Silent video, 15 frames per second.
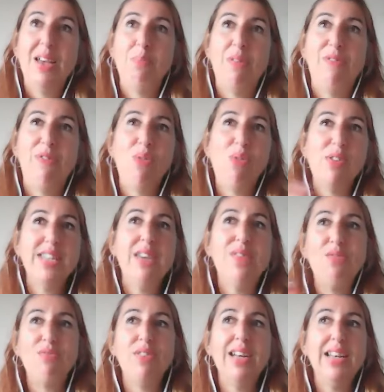before I'd
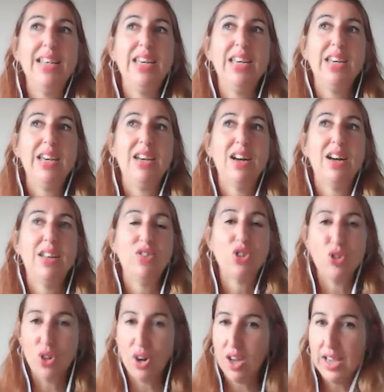even really kind of
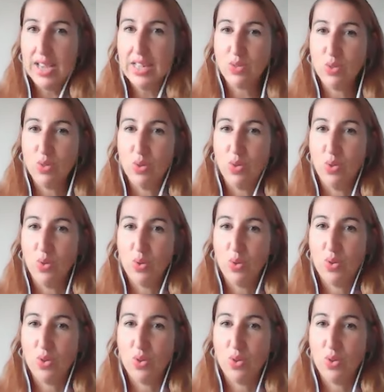tried or